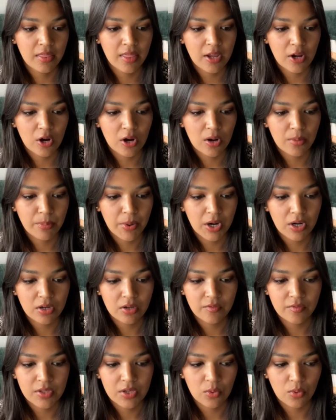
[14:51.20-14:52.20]
they are part
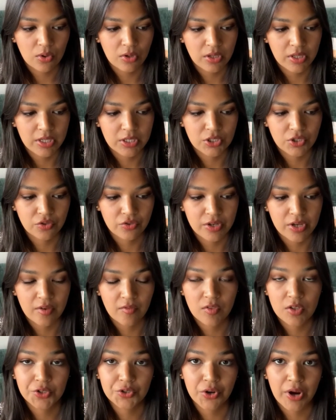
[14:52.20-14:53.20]
of the oral history
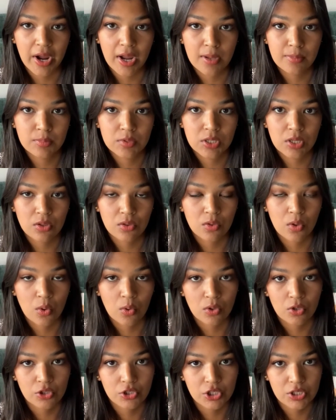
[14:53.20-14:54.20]
of the tribes
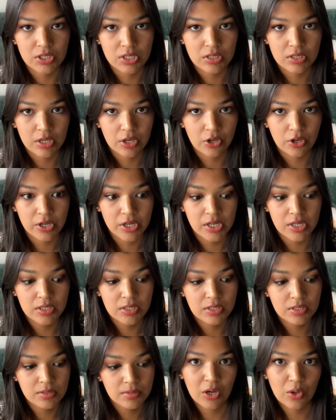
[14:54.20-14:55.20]
local to these
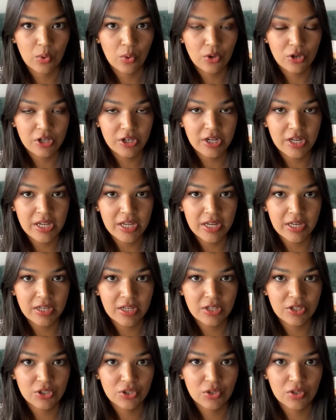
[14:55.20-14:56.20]
areas.
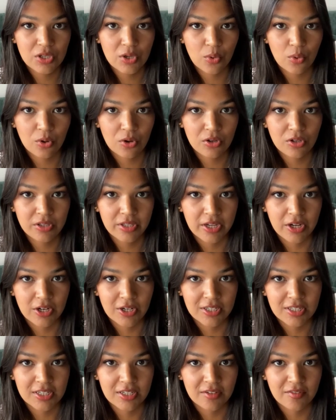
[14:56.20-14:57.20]
According to the oral
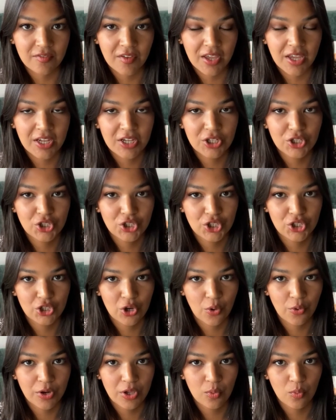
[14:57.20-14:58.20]
narrative, a
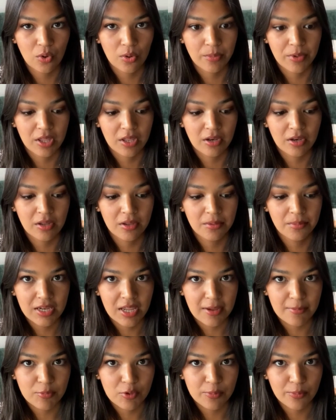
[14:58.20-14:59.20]
Shoshone woman
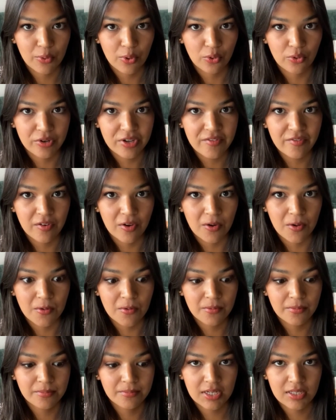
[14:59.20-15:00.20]
named
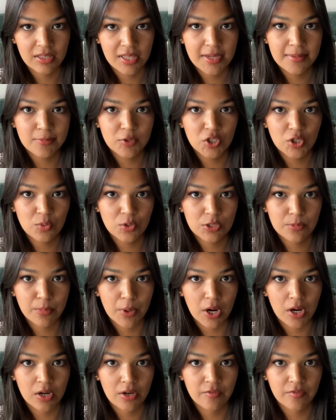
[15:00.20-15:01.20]
Porivo had claimed she was
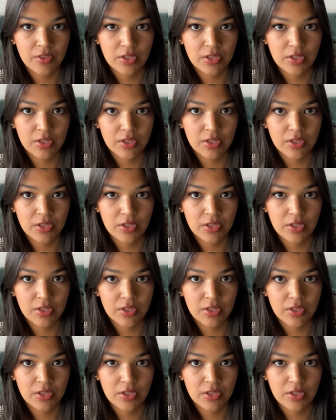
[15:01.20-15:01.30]
part